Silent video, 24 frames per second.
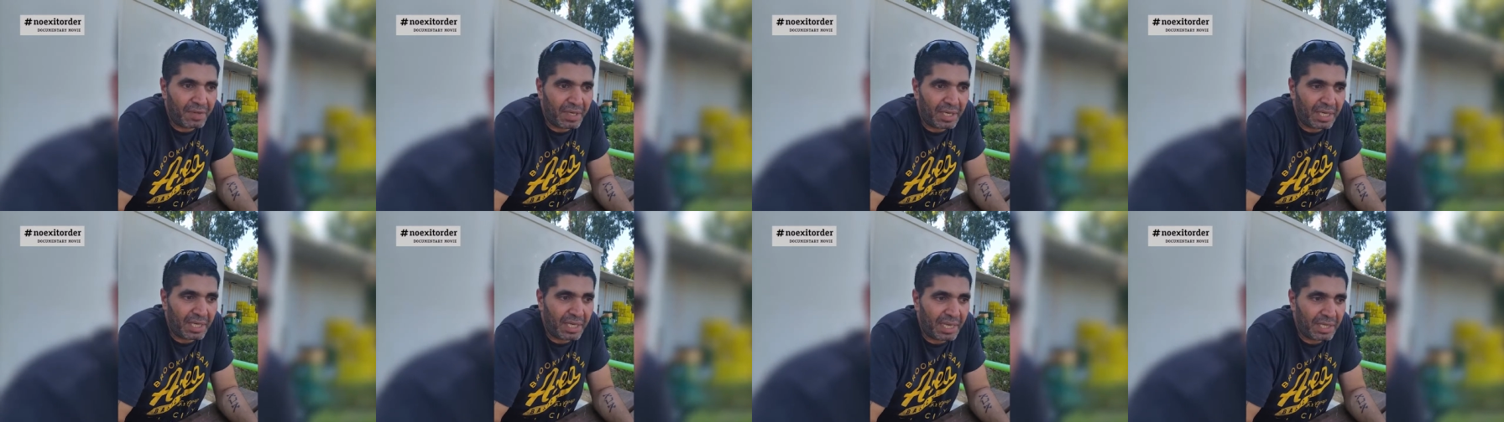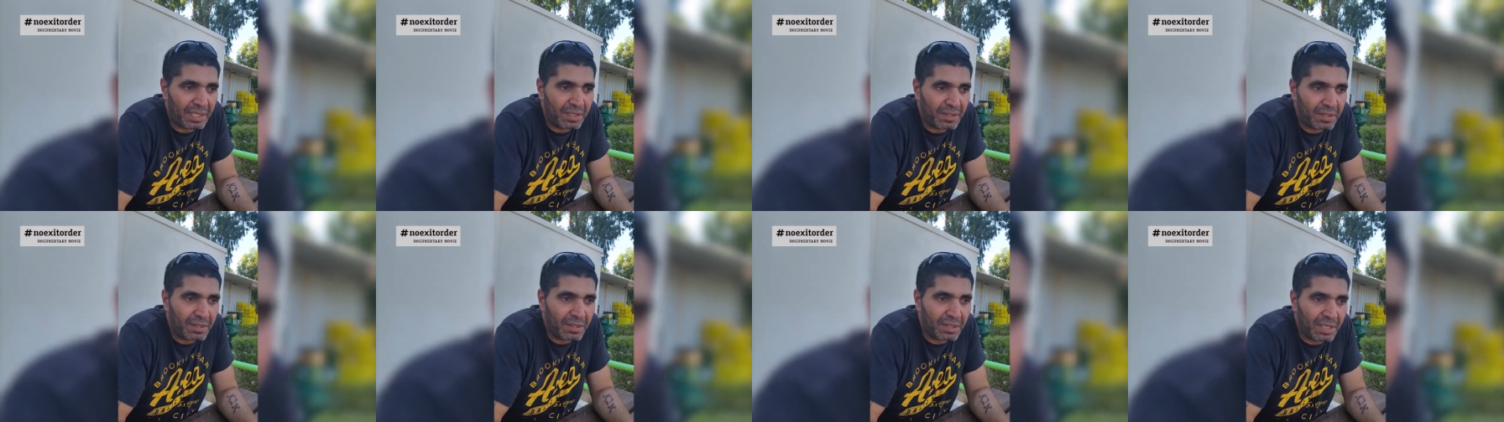And
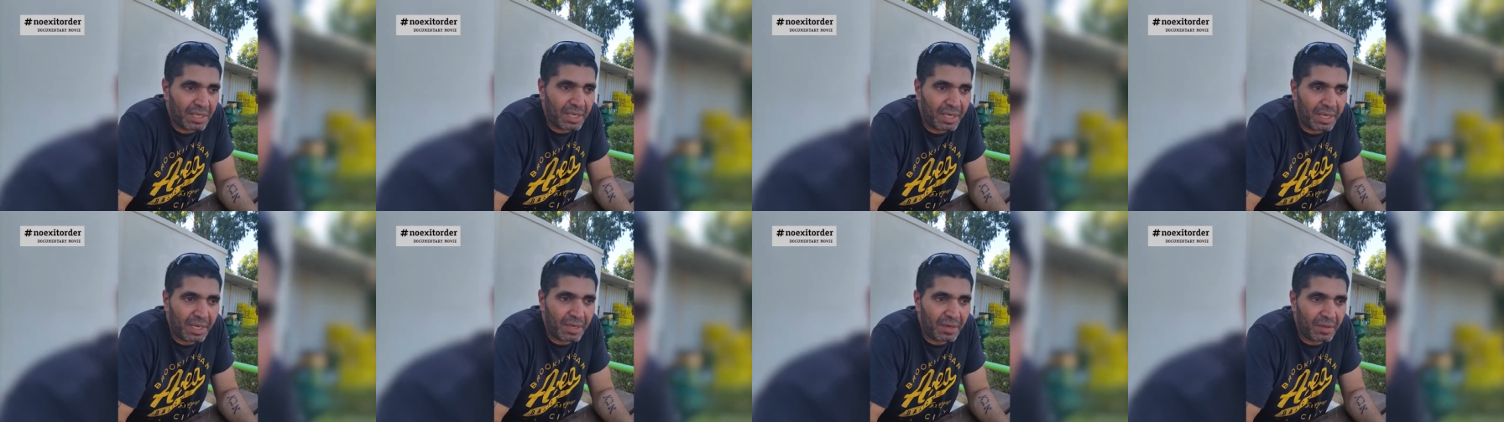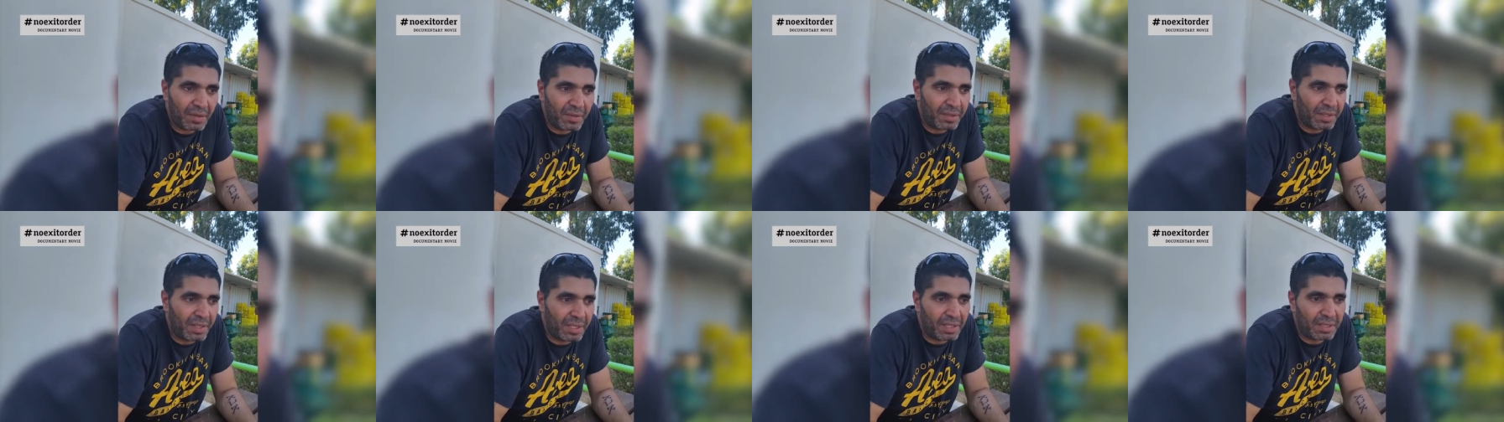I don't
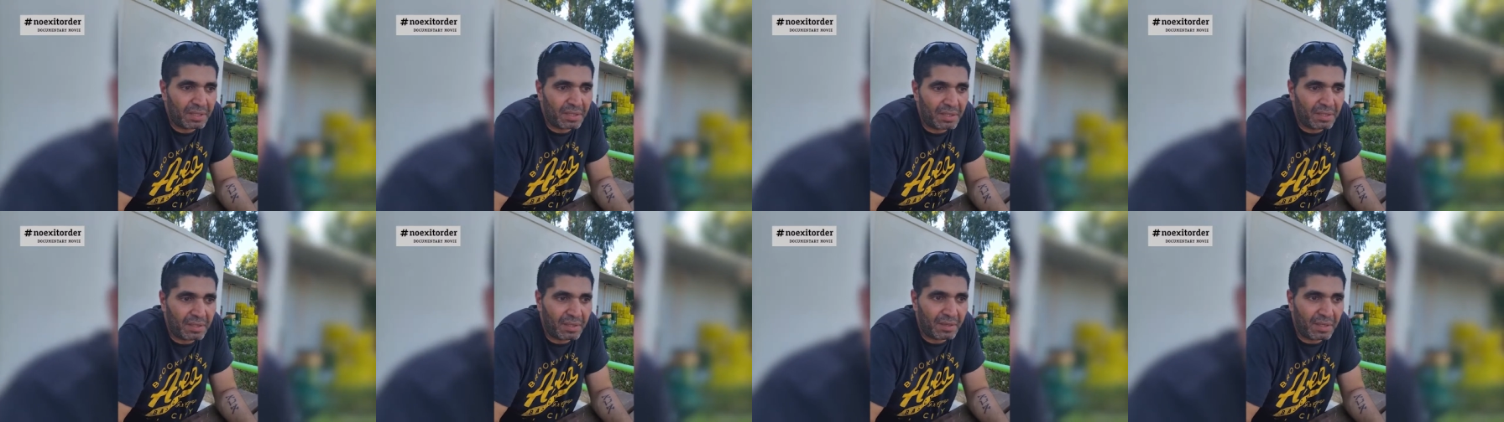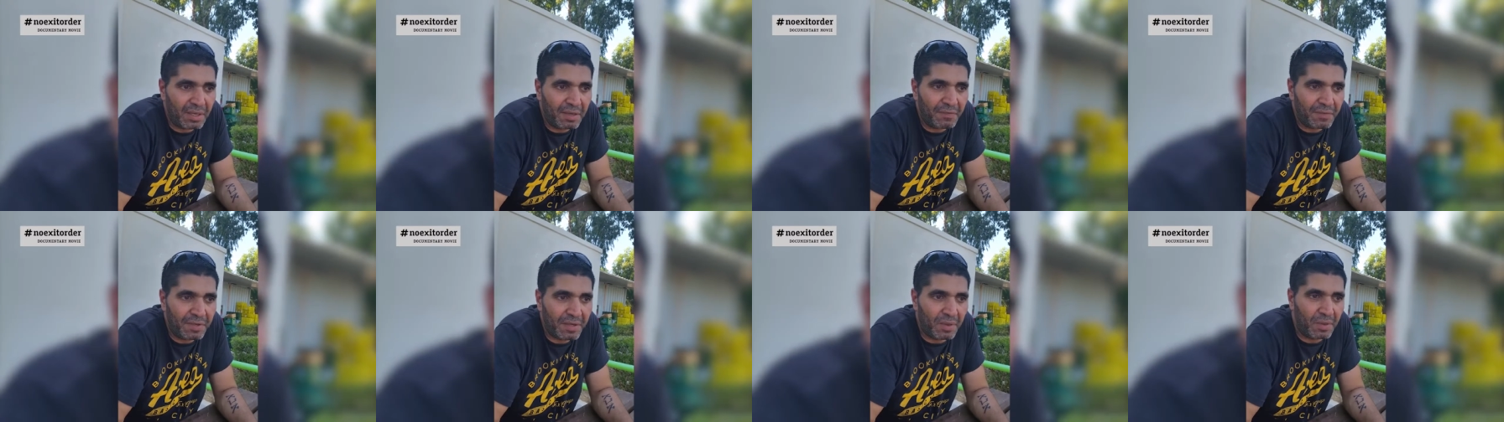care that
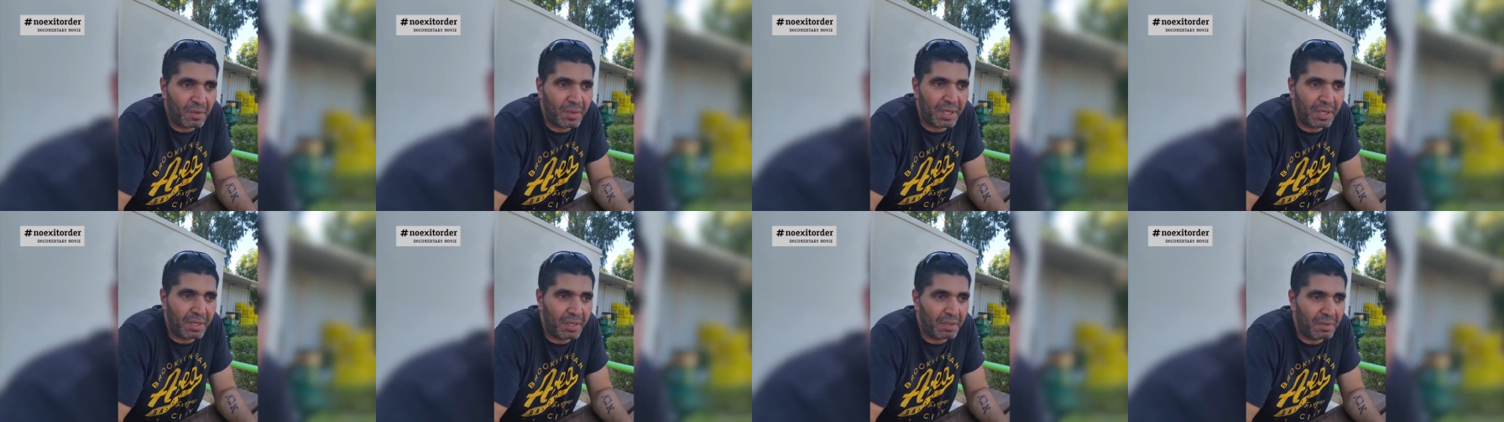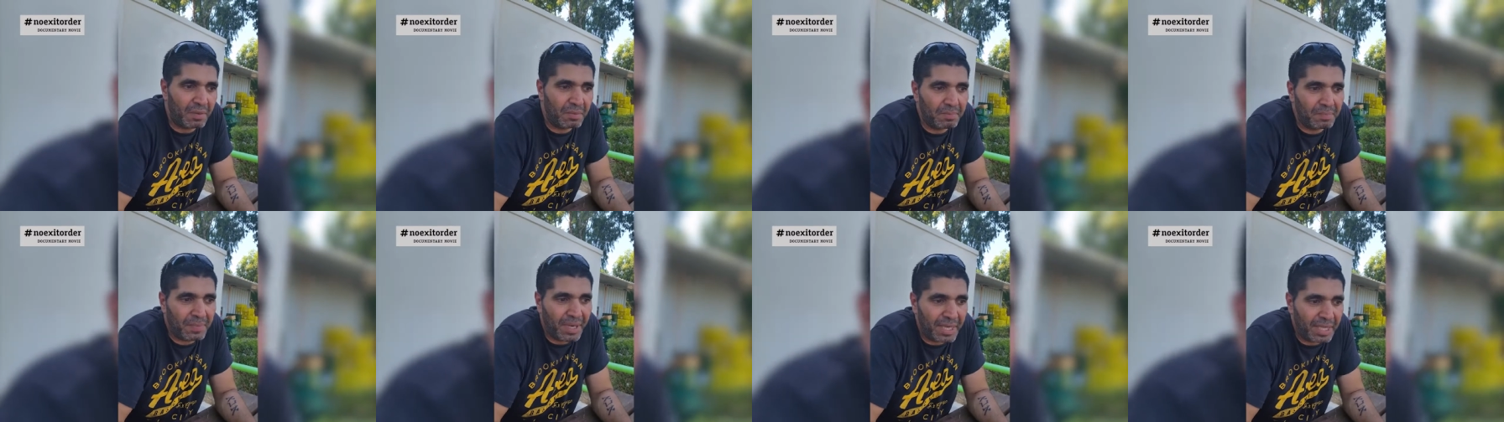if they
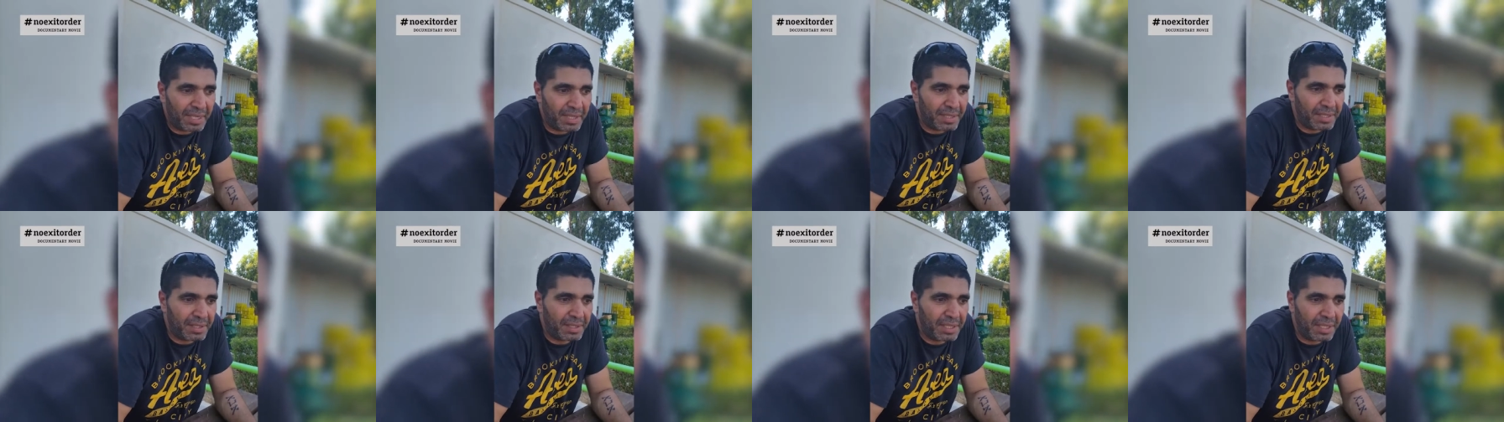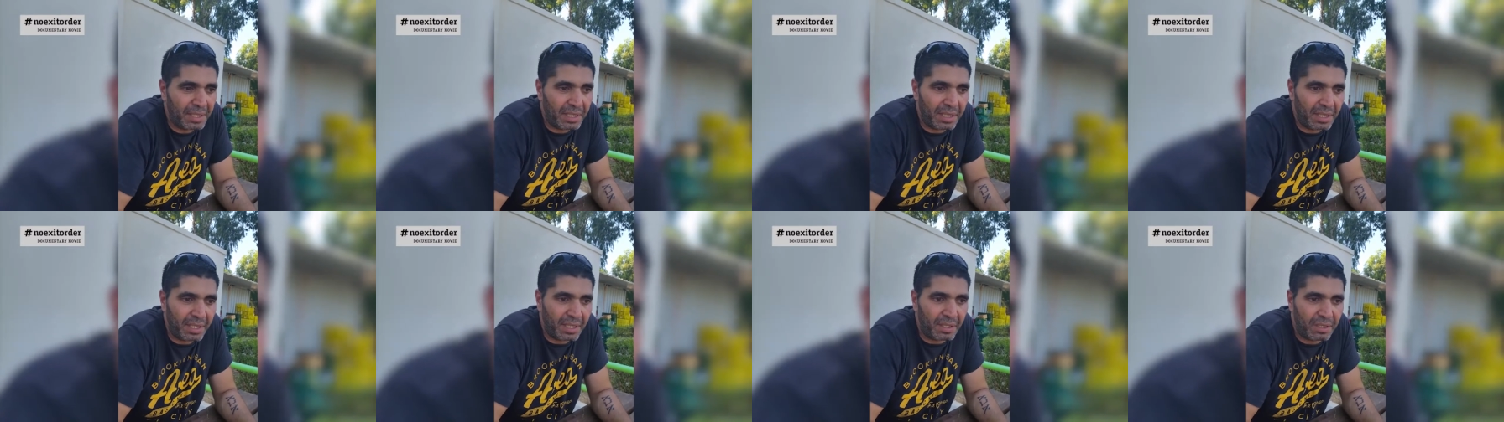were
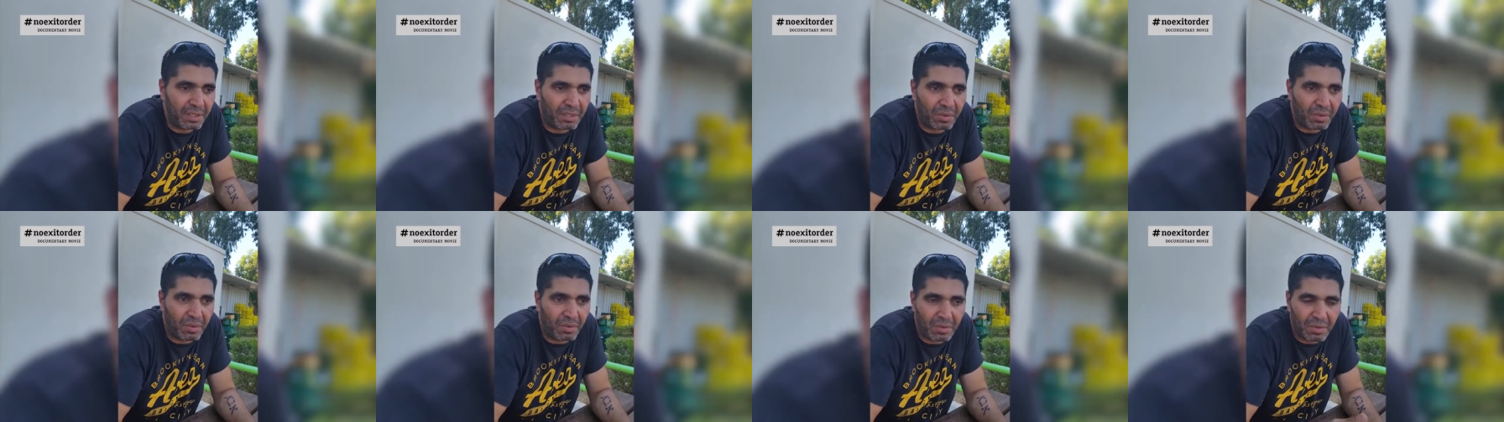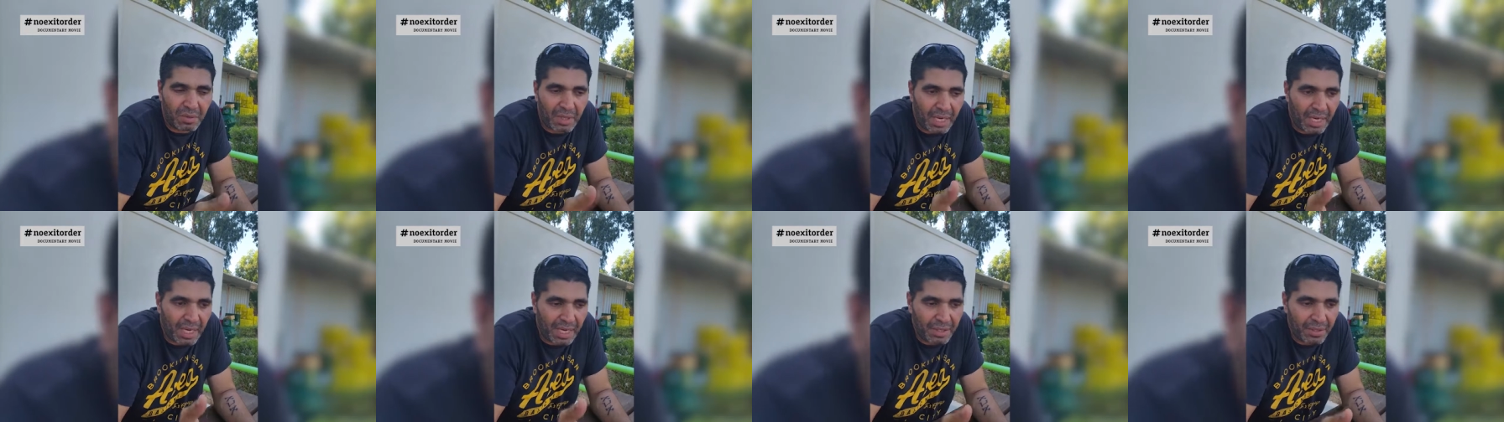Palestinian
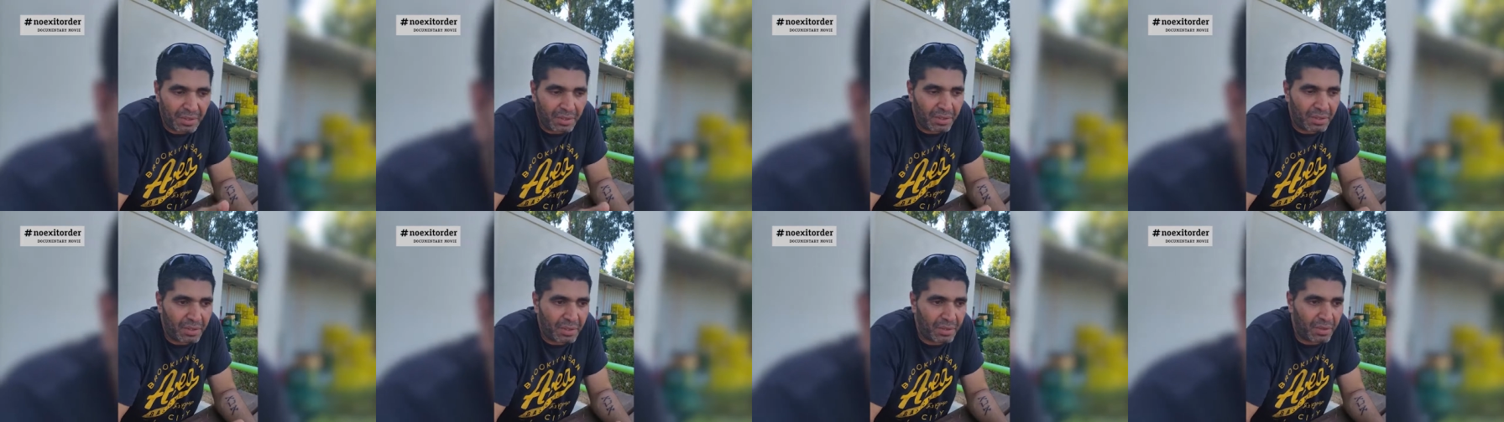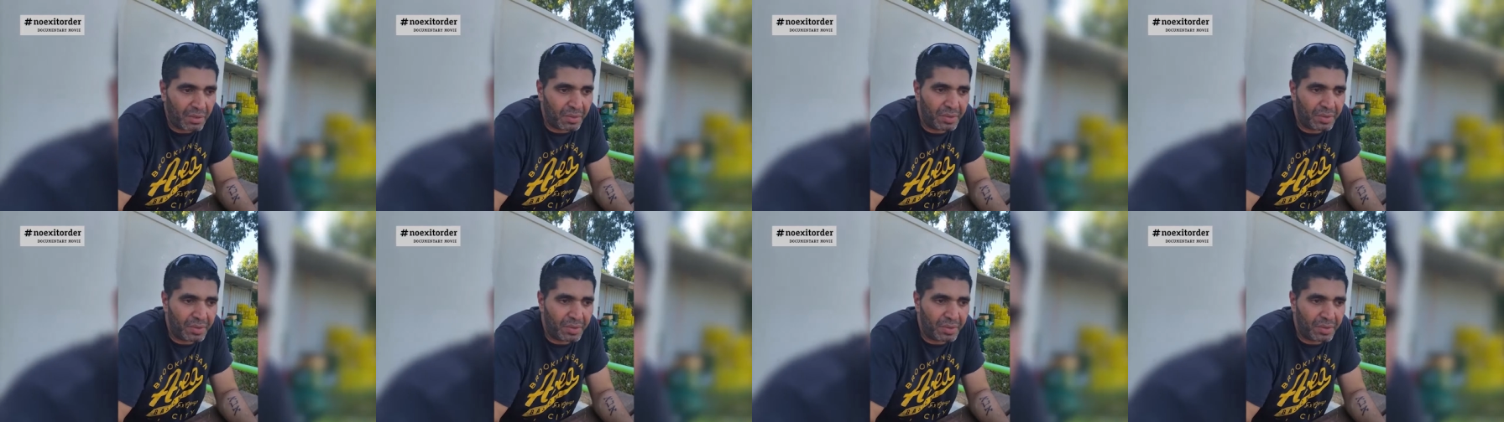or I don't know,